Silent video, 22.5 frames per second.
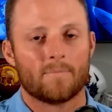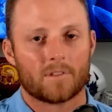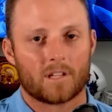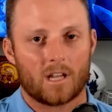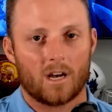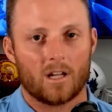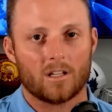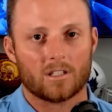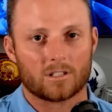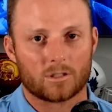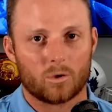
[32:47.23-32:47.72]

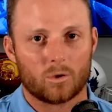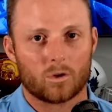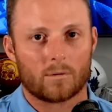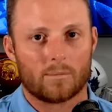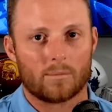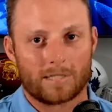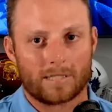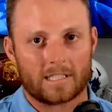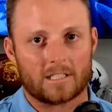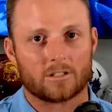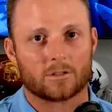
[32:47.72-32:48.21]
college
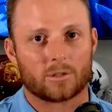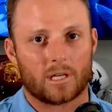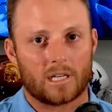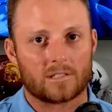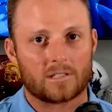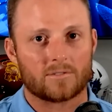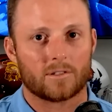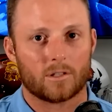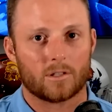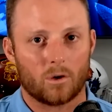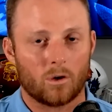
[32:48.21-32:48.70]
quarterback that
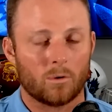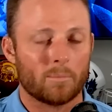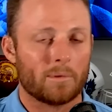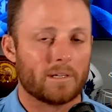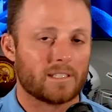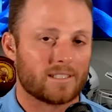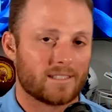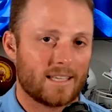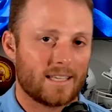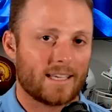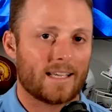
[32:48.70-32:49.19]
transferred to Ole
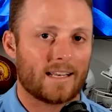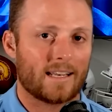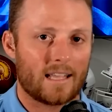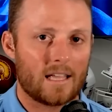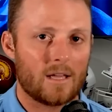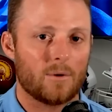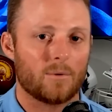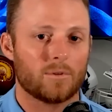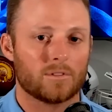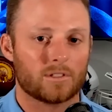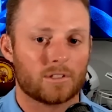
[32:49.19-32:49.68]
Miss thinking
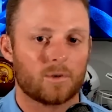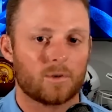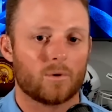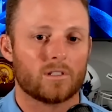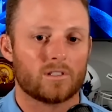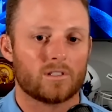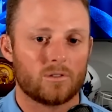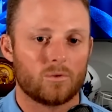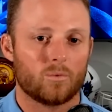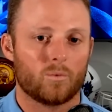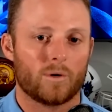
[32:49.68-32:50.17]
he was
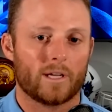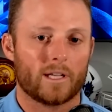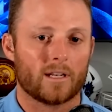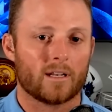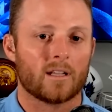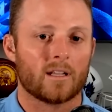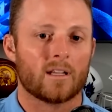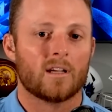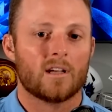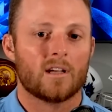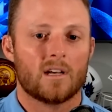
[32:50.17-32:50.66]
going to
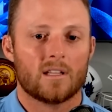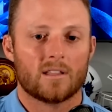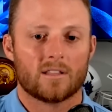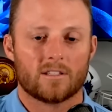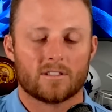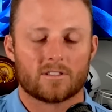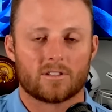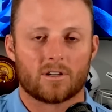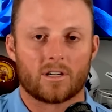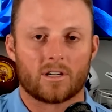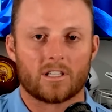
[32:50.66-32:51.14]
win
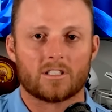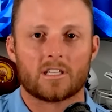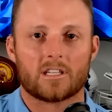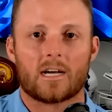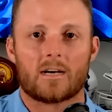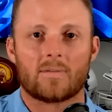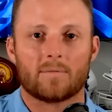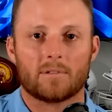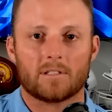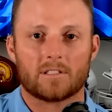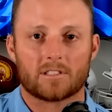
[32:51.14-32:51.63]
the starting
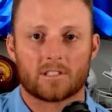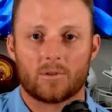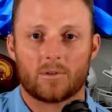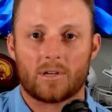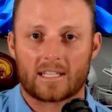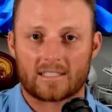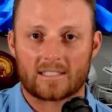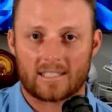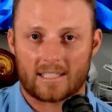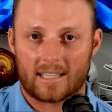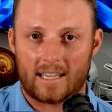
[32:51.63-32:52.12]
job. Let's go
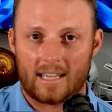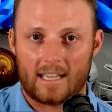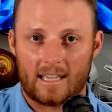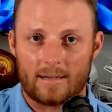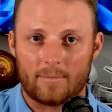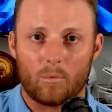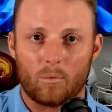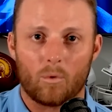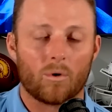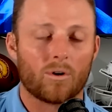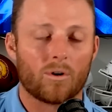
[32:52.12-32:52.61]
next to
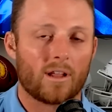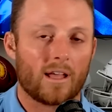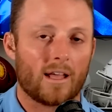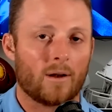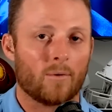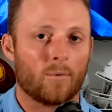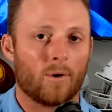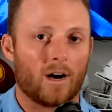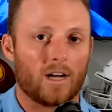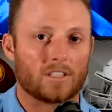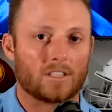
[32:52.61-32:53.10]
Cam Ward
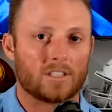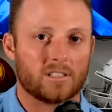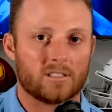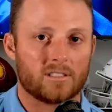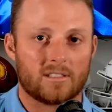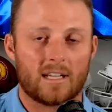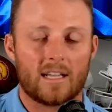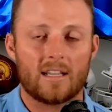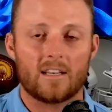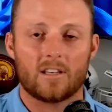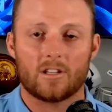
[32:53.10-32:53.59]
at Washington
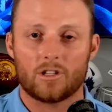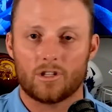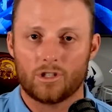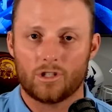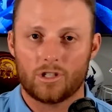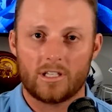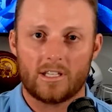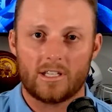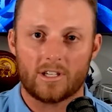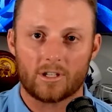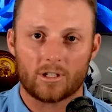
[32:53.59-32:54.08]
State.
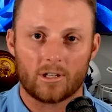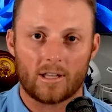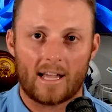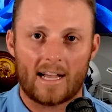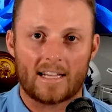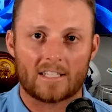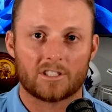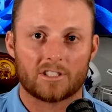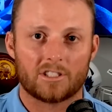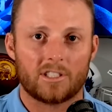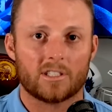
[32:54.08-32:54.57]
Good year
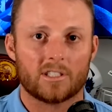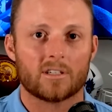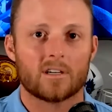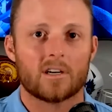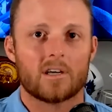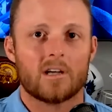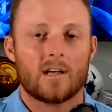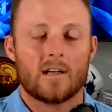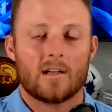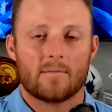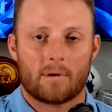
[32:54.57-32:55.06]
last year.
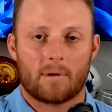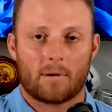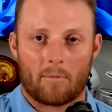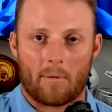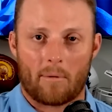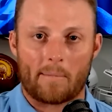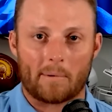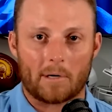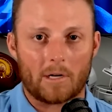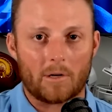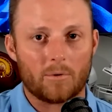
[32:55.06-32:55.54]
But
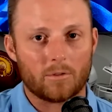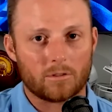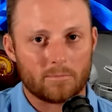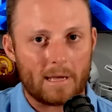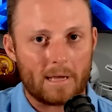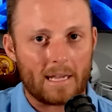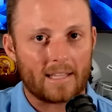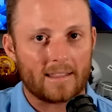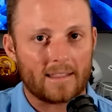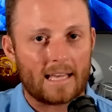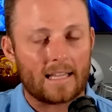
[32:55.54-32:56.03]
remember, he was
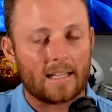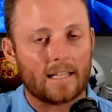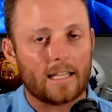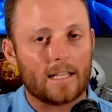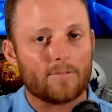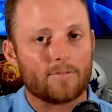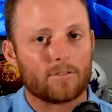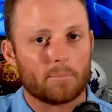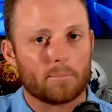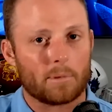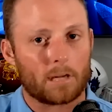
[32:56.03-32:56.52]
making that
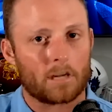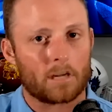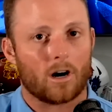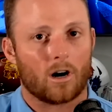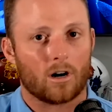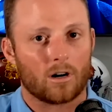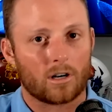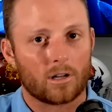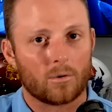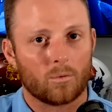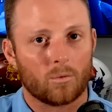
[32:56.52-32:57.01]
leap from
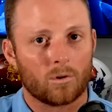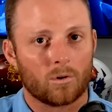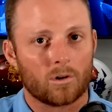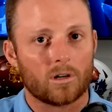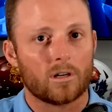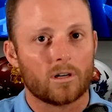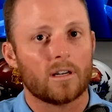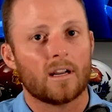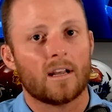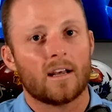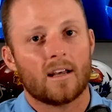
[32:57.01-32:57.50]
Incarnate Word,